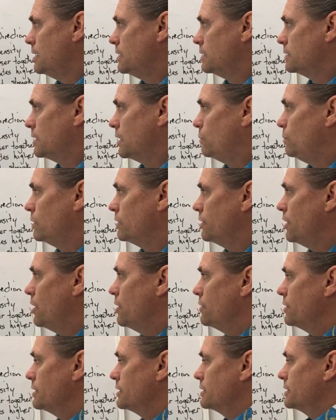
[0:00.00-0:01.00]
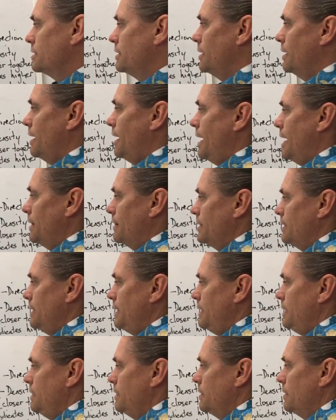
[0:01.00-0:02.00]
So we'll notice at
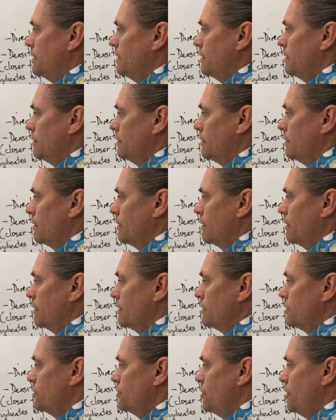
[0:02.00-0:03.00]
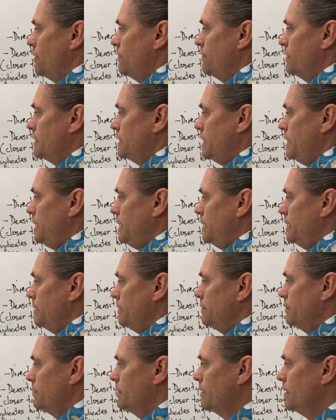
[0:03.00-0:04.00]
the surface here,
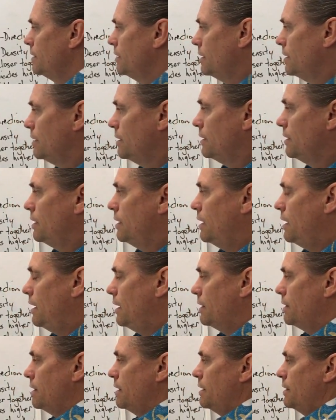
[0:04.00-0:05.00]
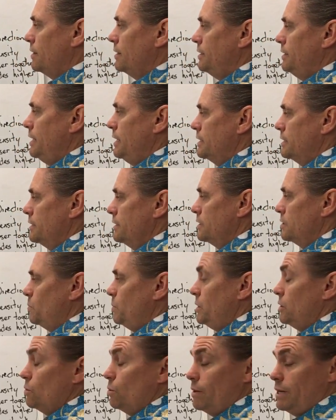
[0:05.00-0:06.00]
the distance
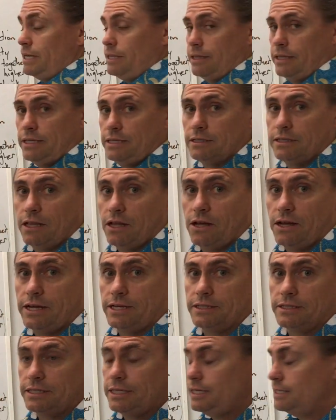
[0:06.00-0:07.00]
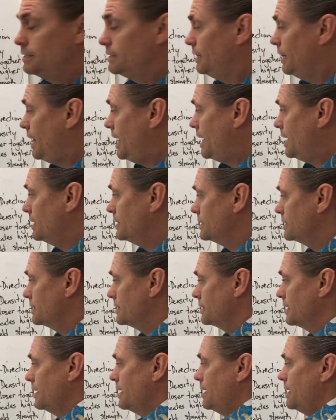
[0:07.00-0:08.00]
between these lines is
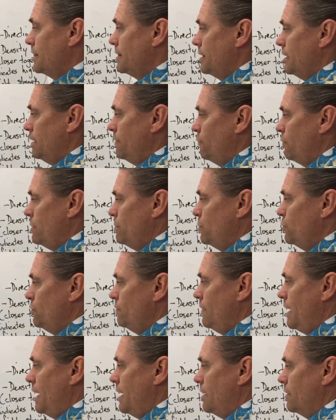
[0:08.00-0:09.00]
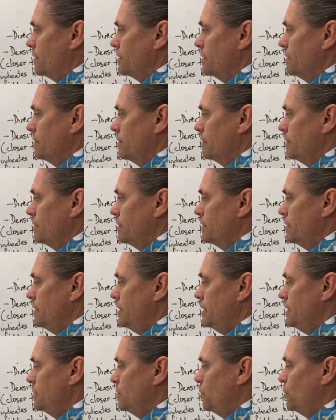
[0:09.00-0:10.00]
less than if we move out to
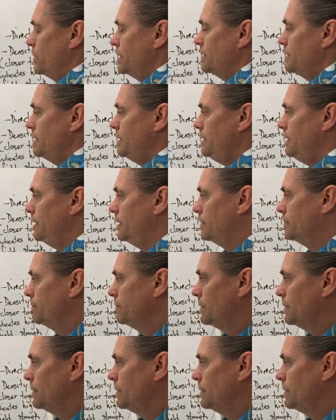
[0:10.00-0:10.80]
these points here.